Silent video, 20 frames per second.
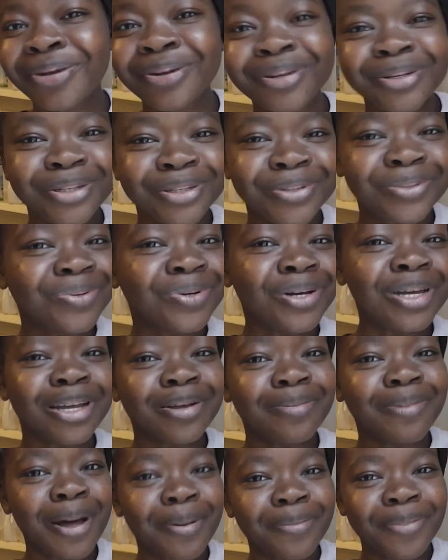Not just
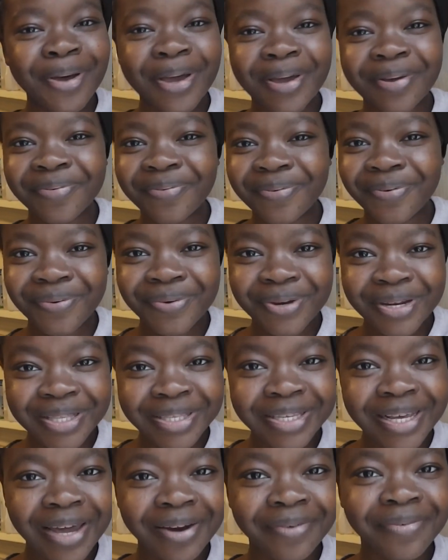talking about putting food
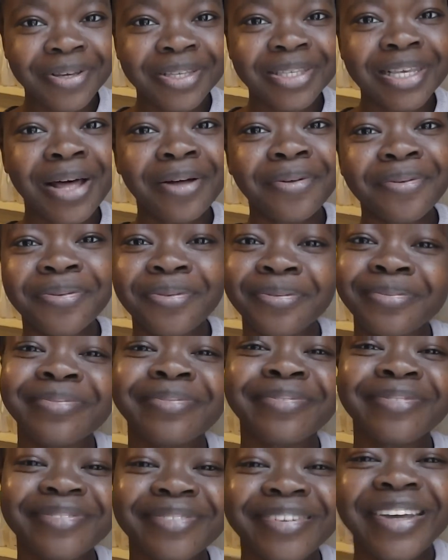inside of yourself.
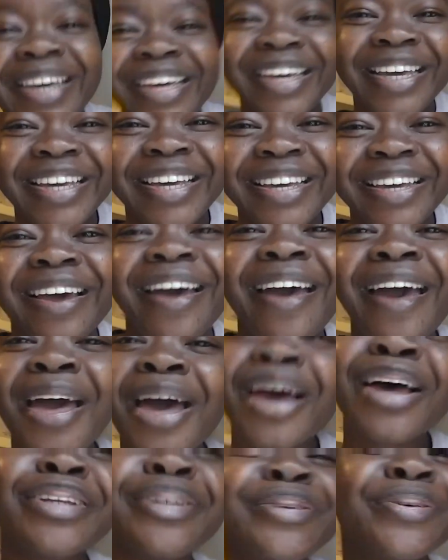
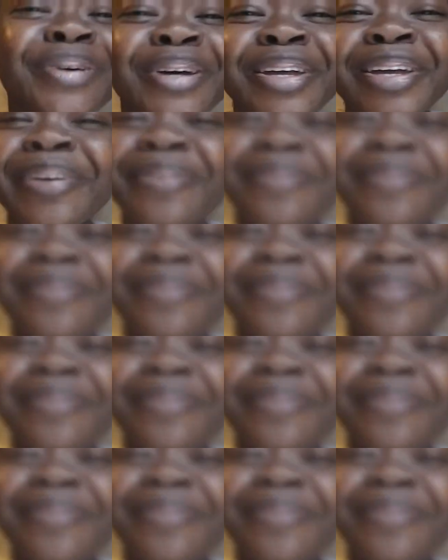Talking